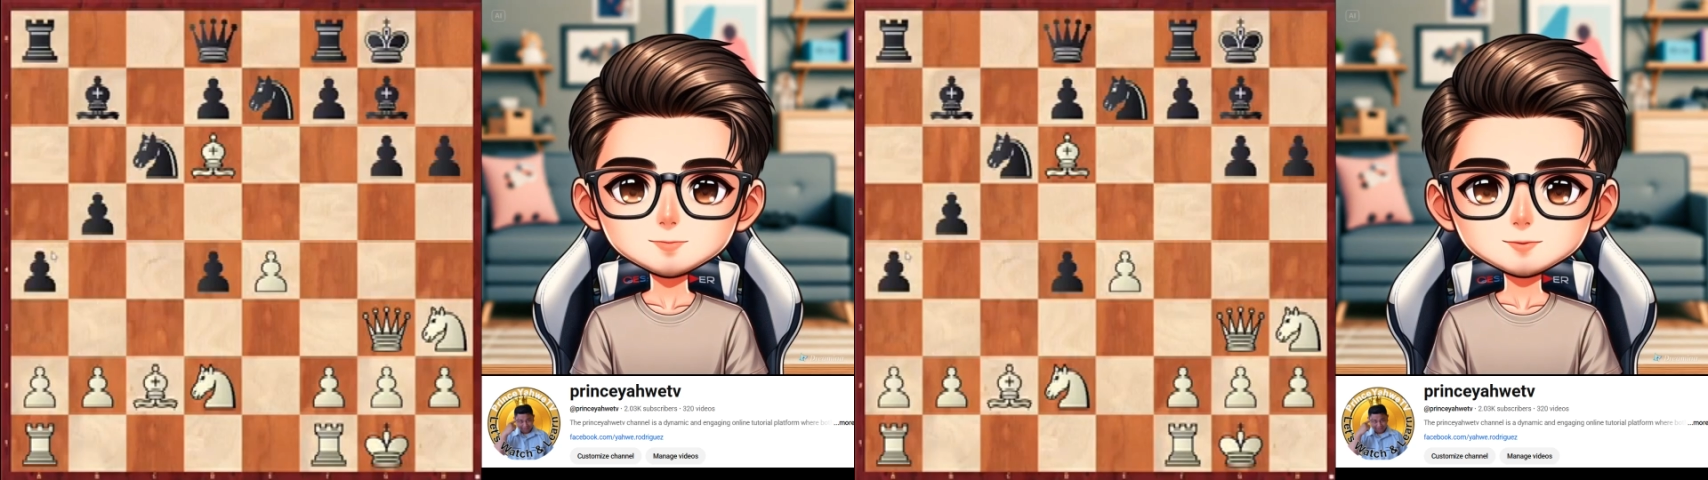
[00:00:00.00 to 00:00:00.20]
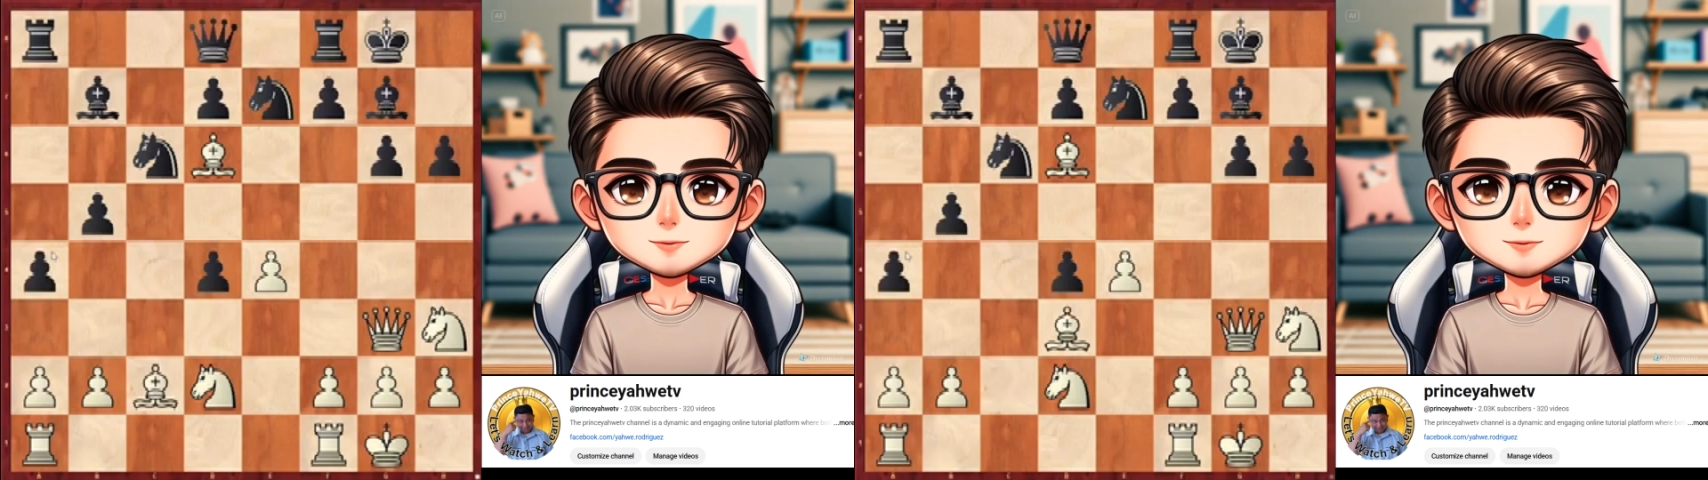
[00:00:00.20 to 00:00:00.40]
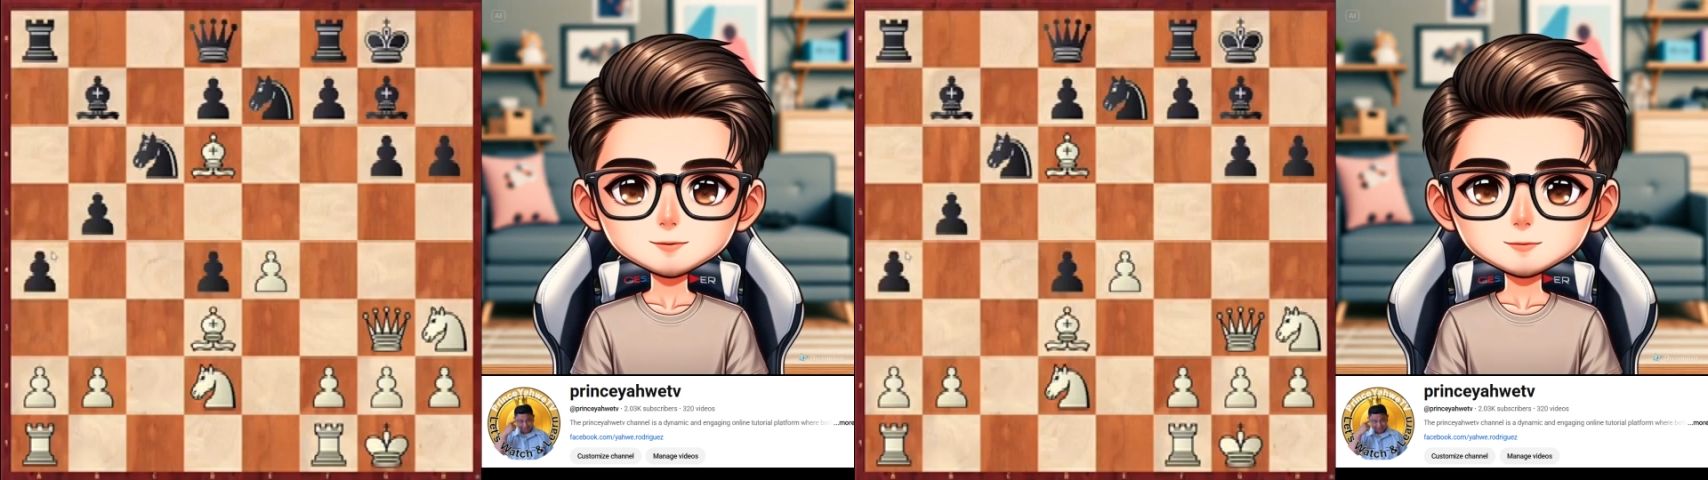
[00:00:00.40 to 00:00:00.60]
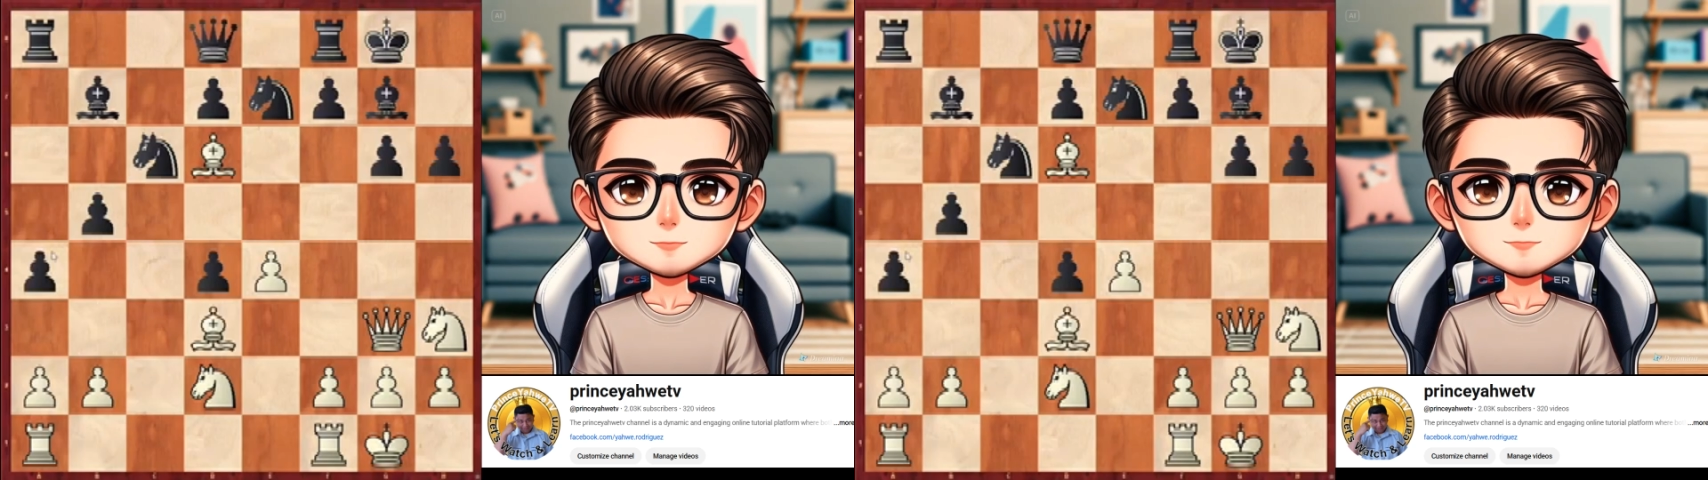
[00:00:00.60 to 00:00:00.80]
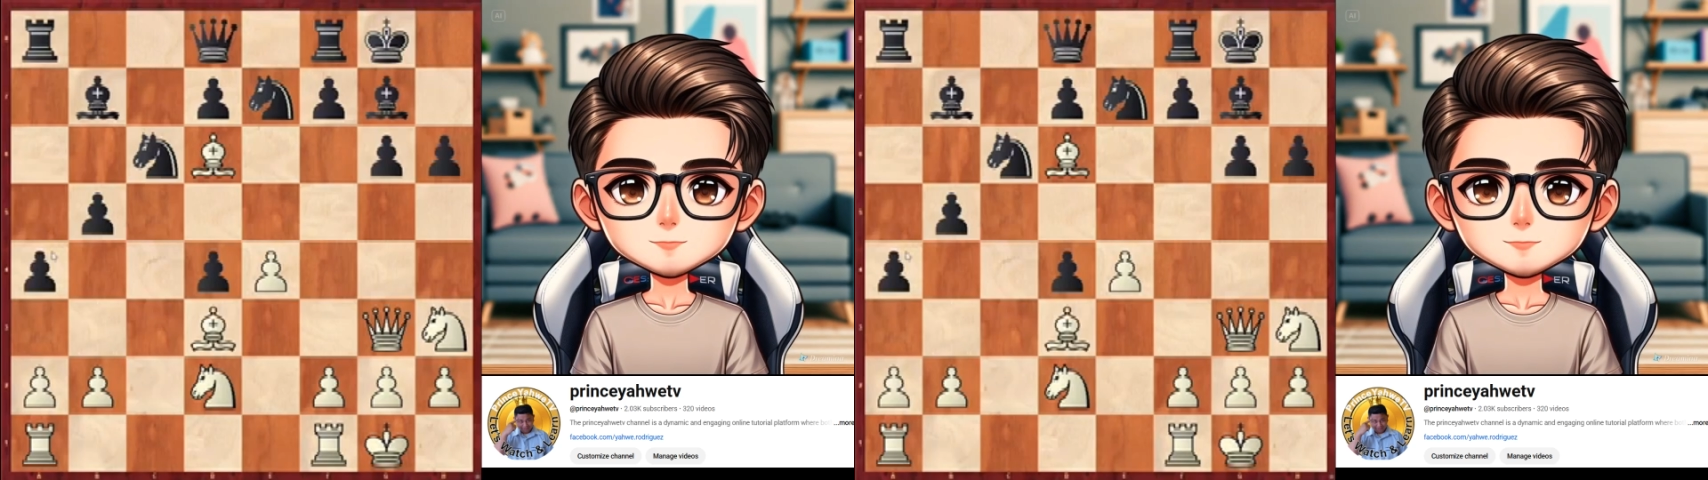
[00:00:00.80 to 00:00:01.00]
and now bishop
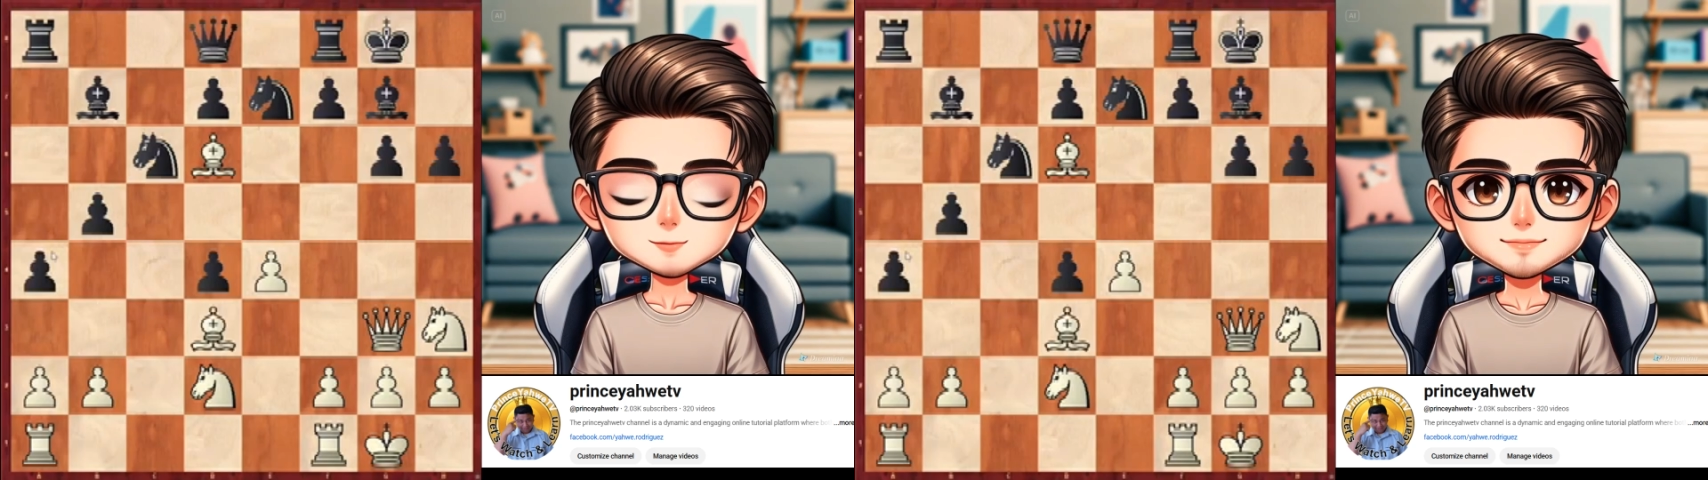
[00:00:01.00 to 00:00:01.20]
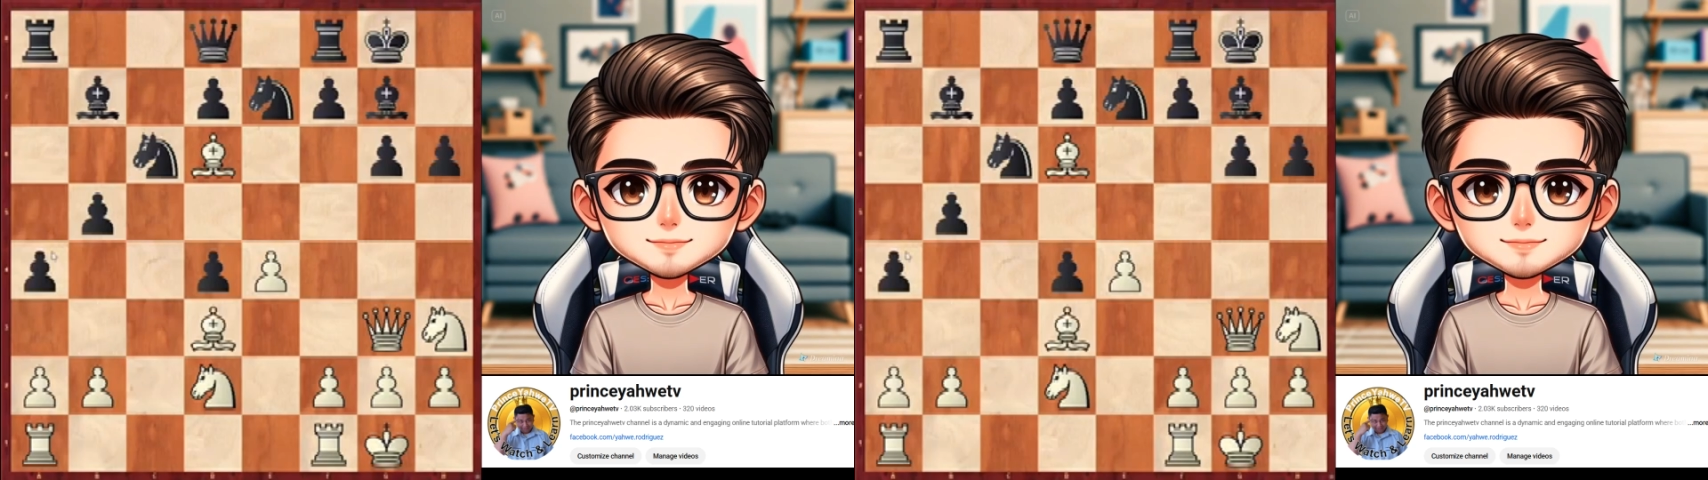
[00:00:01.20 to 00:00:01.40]
d3,